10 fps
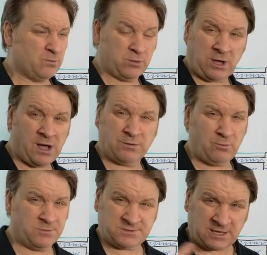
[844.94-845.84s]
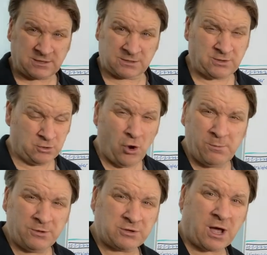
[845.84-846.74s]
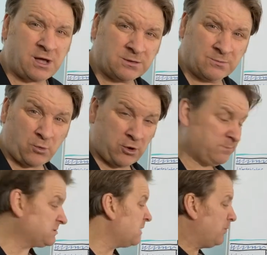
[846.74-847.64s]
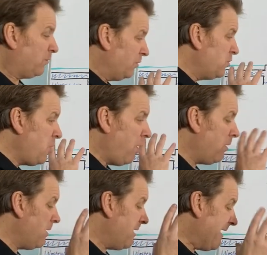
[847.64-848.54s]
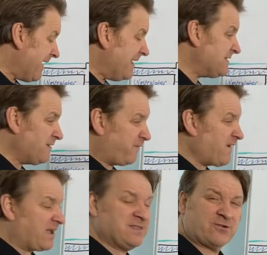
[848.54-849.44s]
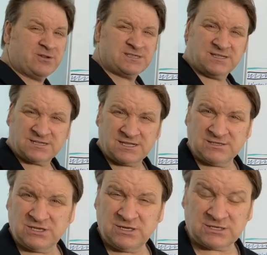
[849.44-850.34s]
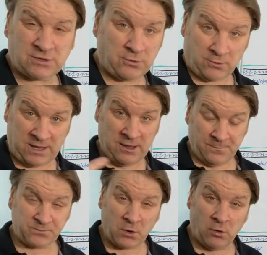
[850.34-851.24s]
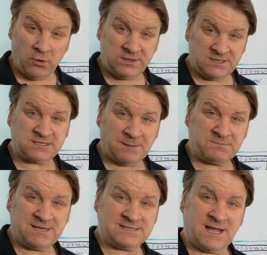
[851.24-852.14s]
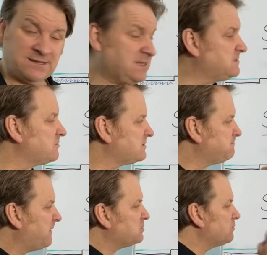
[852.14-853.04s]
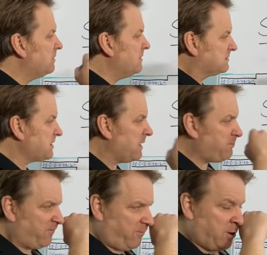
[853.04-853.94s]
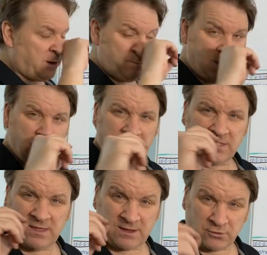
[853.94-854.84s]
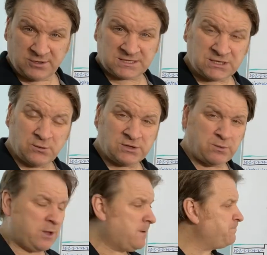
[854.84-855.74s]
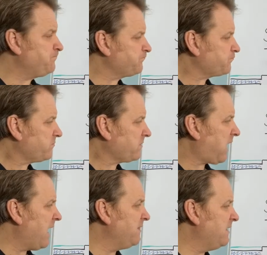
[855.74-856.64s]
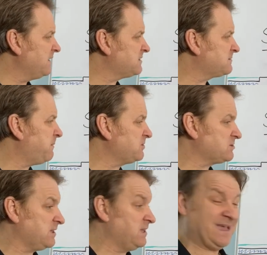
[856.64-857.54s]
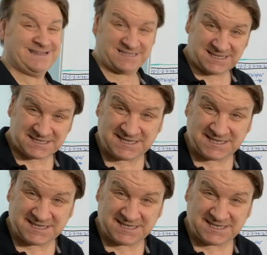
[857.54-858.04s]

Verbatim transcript: garden worms. Normal garden worms will not eat the fat and the grease and the sludge in your soakaway or your septic tank. These are a special type of worm. They're called a sewage worm and they specially exist in